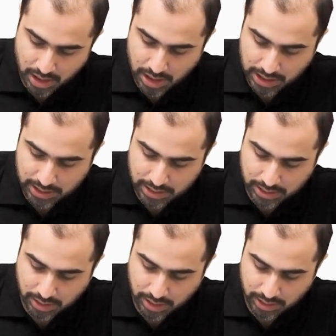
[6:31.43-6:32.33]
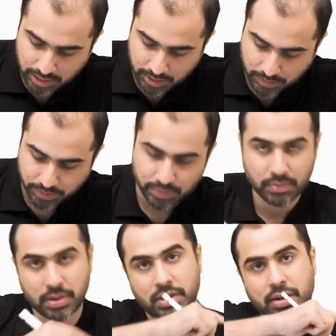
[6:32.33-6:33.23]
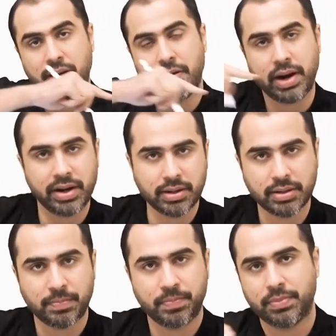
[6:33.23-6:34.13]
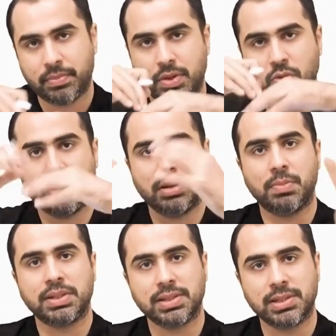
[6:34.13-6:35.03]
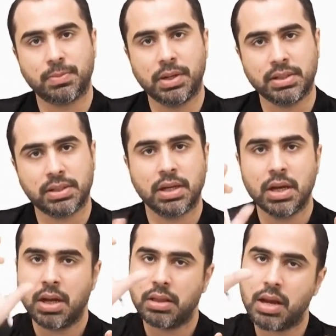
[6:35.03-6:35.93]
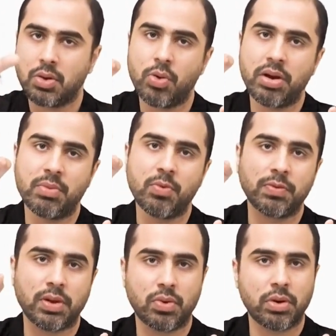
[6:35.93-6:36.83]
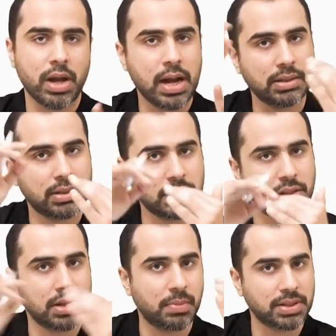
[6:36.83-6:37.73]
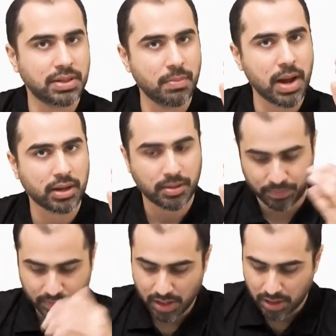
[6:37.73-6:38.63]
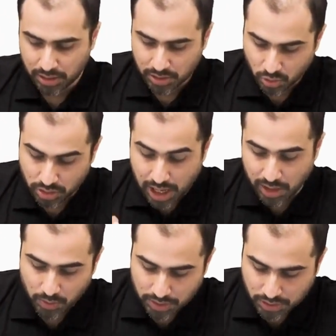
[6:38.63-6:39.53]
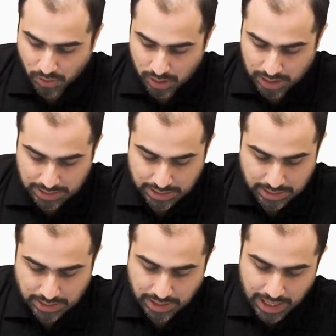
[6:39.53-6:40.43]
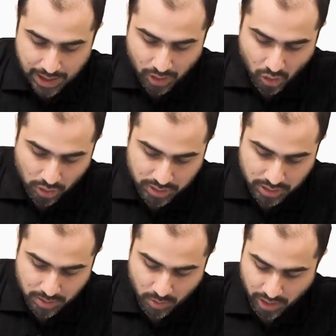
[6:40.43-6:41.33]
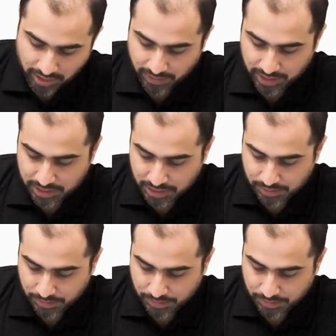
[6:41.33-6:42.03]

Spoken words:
I just cut it, divide it, so that the muscle splits, then go and remove the node and stitch the muscle back. So that was called as Scanlon's modification.